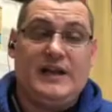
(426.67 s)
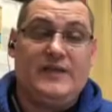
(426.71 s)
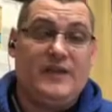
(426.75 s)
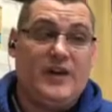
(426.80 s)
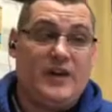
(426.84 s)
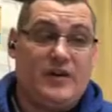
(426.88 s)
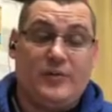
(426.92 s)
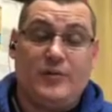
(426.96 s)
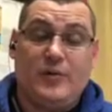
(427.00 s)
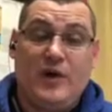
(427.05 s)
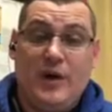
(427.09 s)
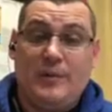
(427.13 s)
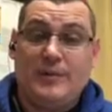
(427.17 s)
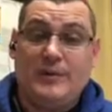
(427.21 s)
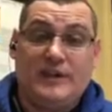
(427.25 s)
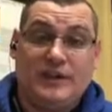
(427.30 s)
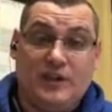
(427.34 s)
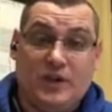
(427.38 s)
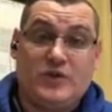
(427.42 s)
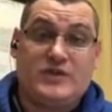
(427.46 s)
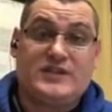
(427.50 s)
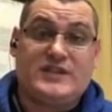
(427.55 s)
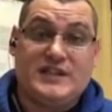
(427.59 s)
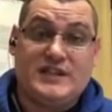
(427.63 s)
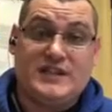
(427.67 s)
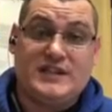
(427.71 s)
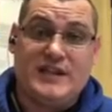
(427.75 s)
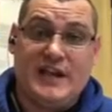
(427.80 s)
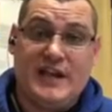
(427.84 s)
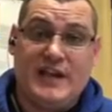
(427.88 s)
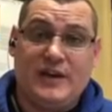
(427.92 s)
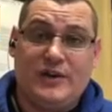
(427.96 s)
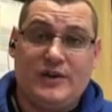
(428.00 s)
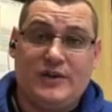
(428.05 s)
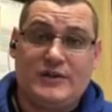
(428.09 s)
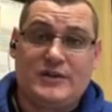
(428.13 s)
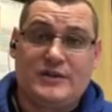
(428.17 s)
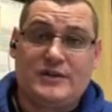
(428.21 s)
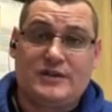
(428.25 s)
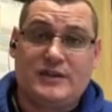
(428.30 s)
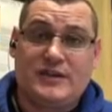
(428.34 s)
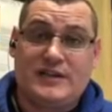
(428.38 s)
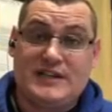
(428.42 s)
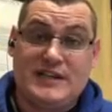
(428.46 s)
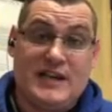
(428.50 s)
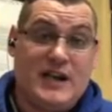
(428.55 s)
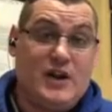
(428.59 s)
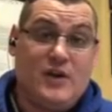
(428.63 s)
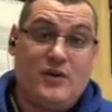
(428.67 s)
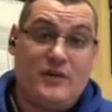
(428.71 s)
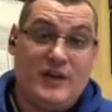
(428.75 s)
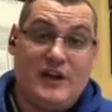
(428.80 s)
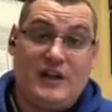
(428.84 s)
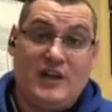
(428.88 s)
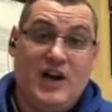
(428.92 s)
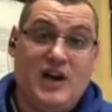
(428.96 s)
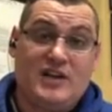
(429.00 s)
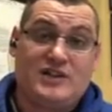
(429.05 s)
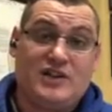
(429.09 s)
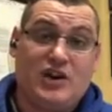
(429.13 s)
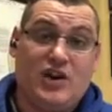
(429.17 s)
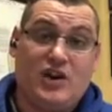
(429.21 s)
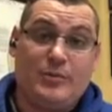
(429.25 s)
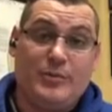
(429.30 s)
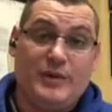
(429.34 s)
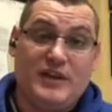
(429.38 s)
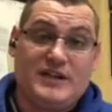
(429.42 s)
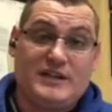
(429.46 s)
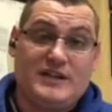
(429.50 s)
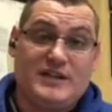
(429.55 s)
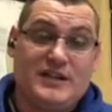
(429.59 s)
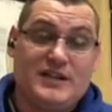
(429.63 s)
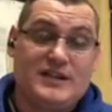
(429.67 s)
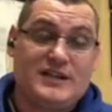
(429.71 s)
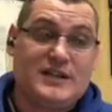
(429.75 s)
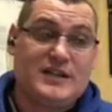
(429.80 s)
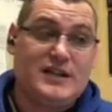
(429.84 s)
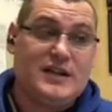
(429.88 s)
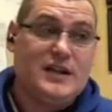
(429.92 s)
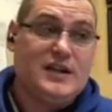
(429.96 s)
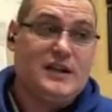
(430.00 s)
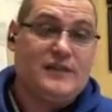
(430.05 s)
they were probably losing sales, because I know they lost our business.